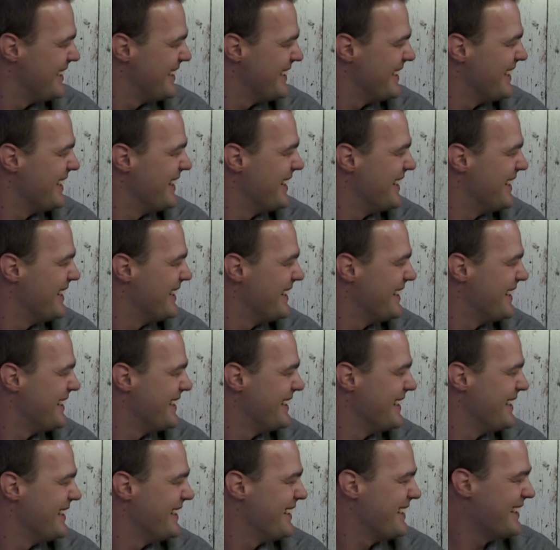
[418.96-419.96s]
your sock on, then do
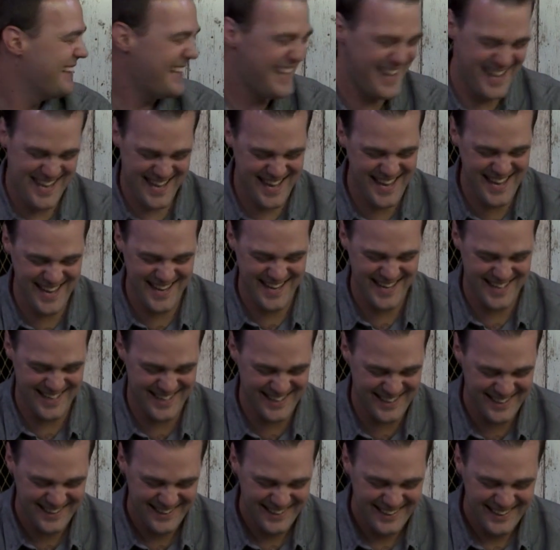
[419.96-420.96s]
the other seven.
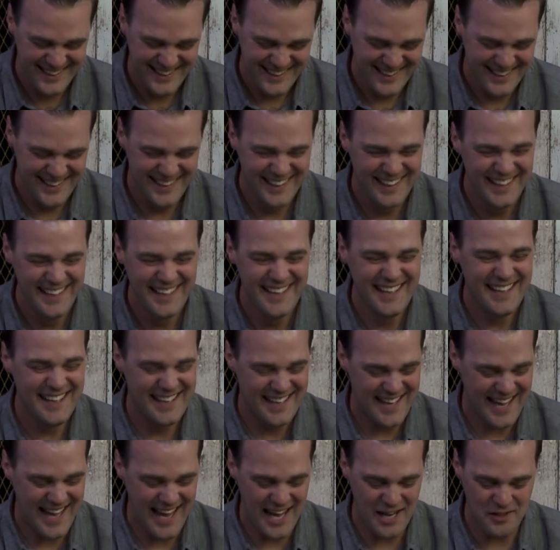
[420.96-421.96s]
Yeah. Oh, all
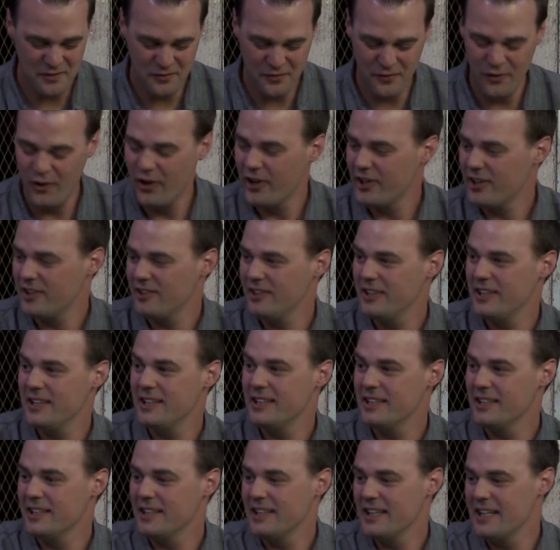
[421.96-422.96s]
right. And
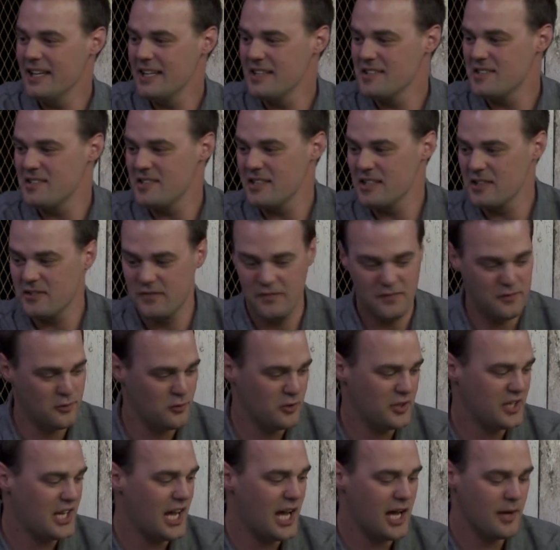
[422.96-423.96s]
finally, instinct
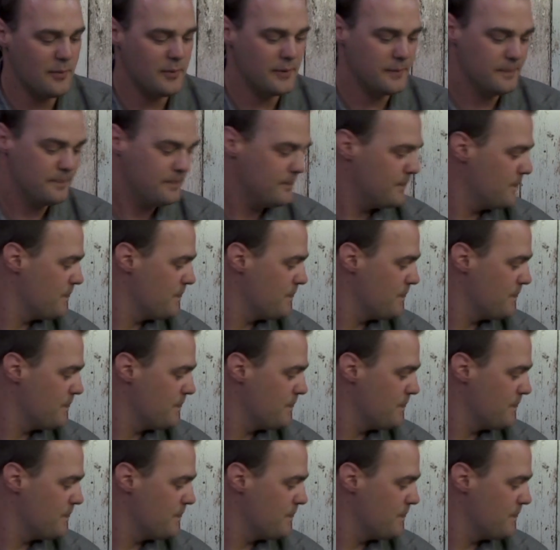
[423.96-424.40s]
fluorocarbon.